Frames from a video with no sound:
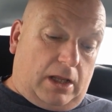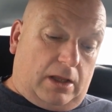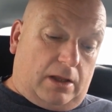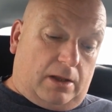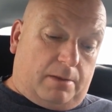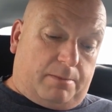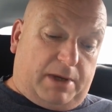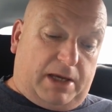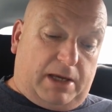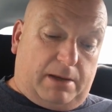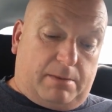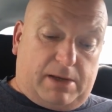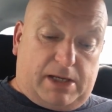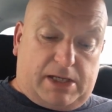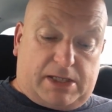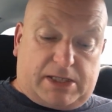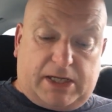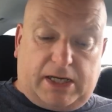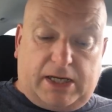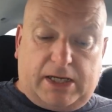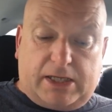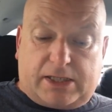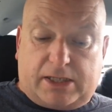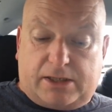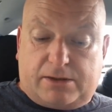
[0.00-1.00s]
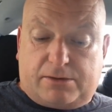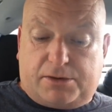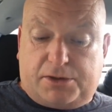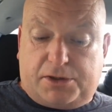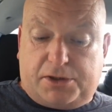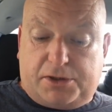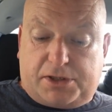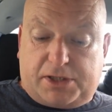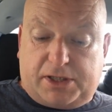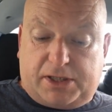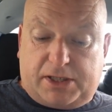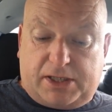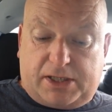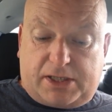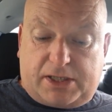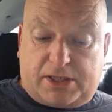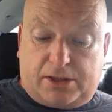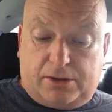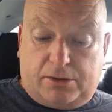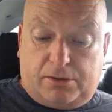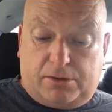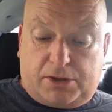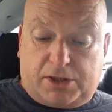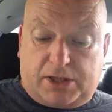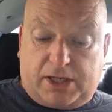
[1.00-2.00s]
The BBC is introducing this
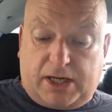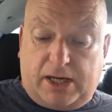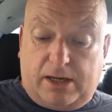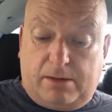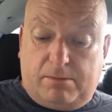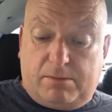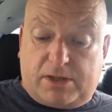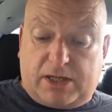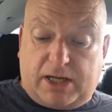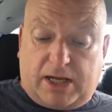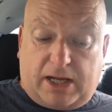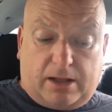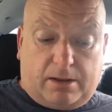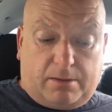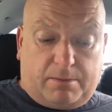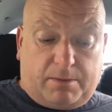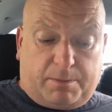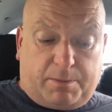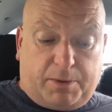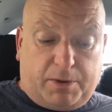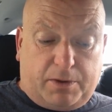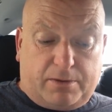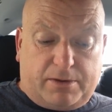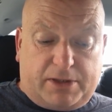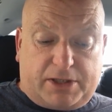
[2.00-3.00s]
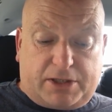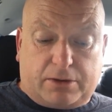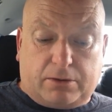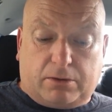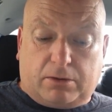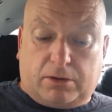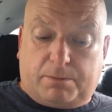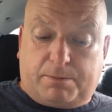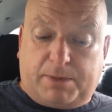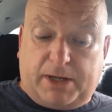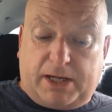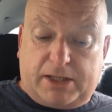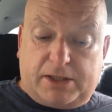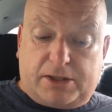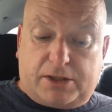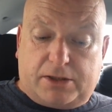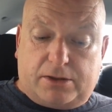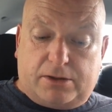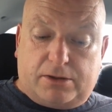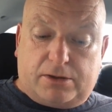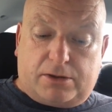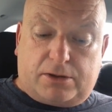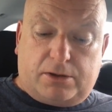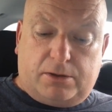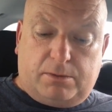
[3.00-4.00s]
new scheme to help the poorest older
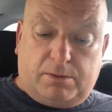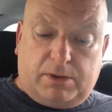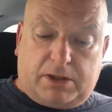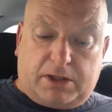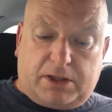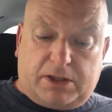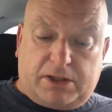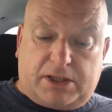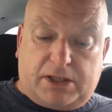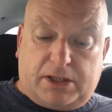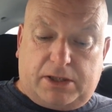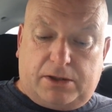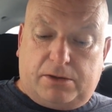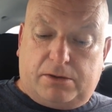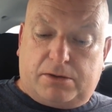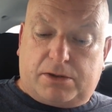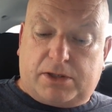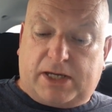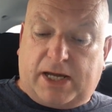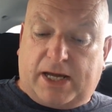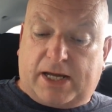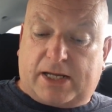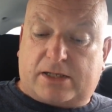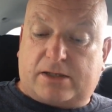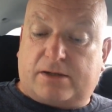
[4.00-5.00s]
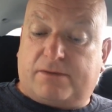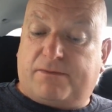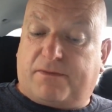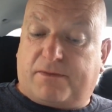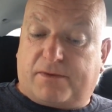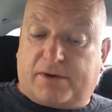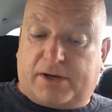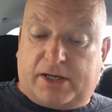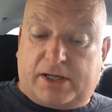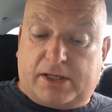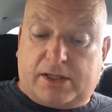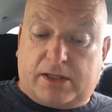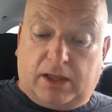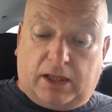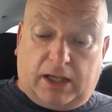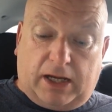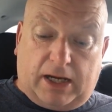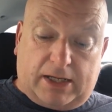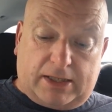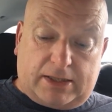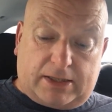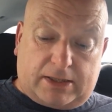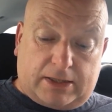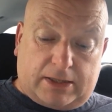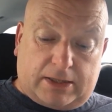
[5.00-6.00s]
pensioners who will continue to get a free
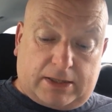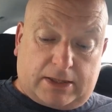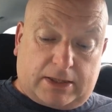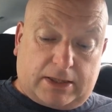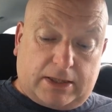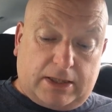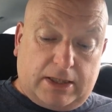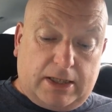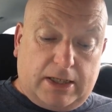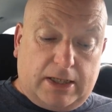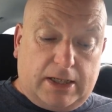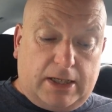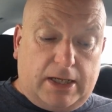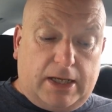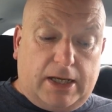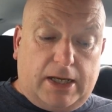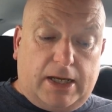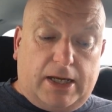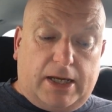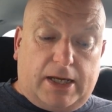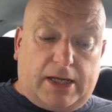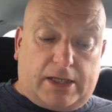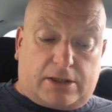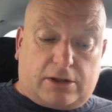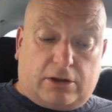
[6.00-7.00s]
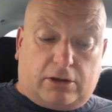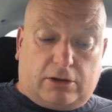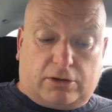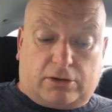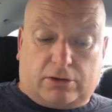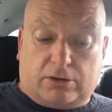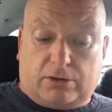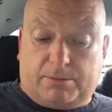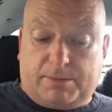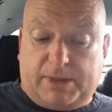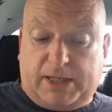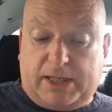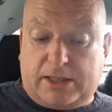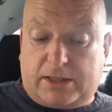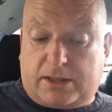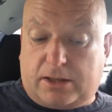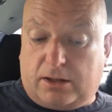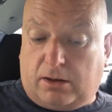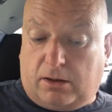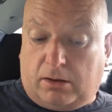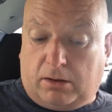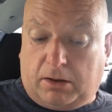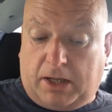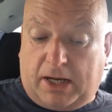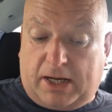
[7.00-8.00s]
licence. It also means that
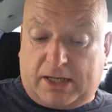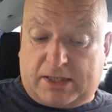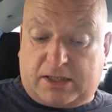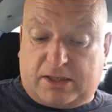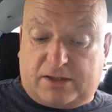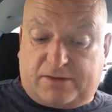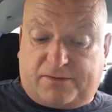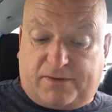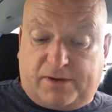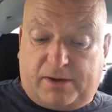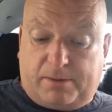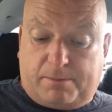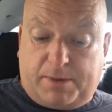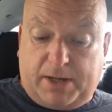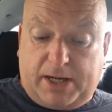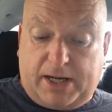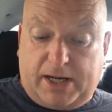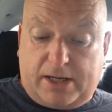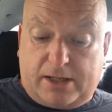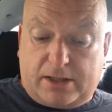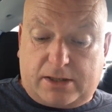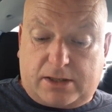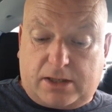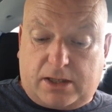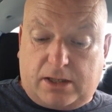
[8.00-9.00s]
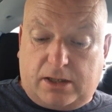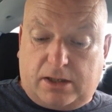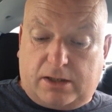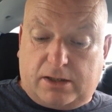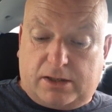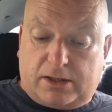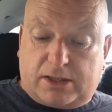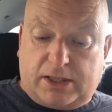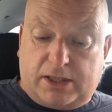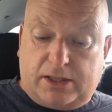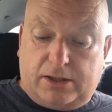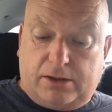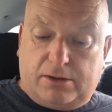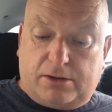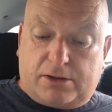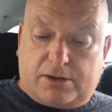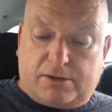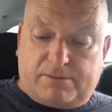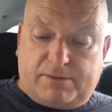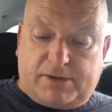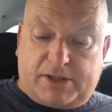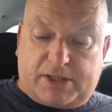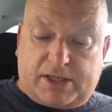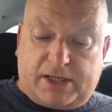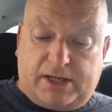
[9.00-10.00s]
all licence fee payers can continue
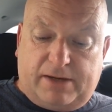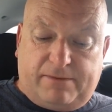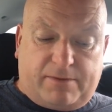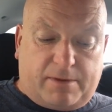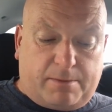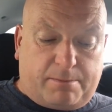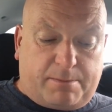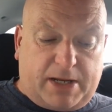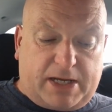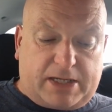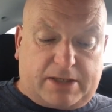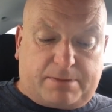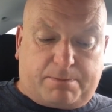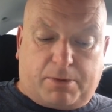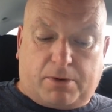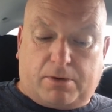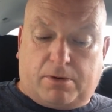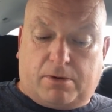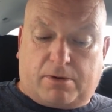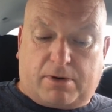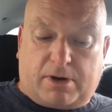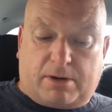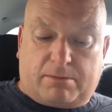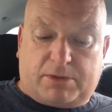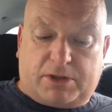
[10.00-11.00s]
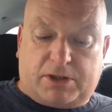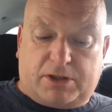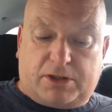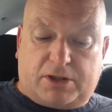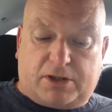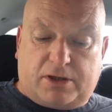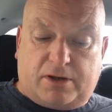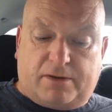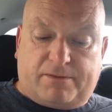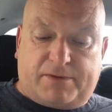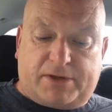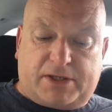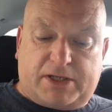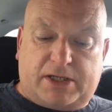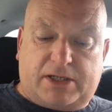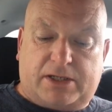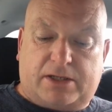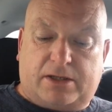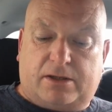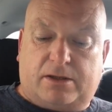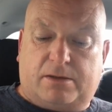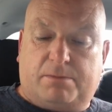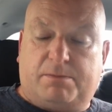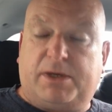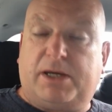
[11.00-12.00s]
to receive the best programmes and services
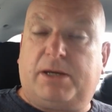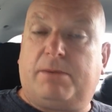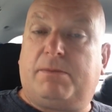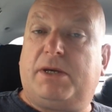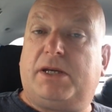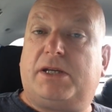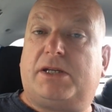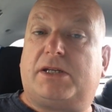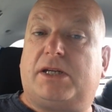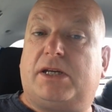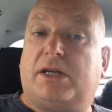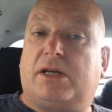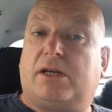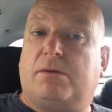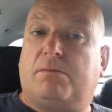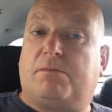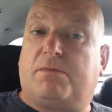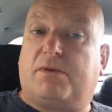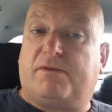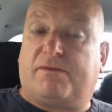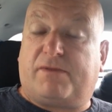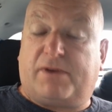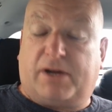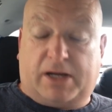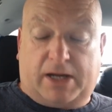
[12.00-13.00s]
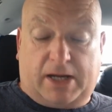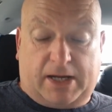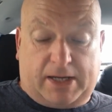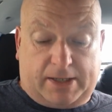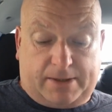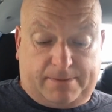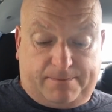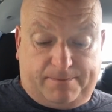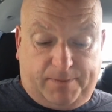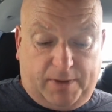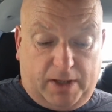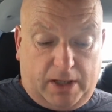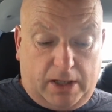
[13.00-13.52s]
that the BBC can provide.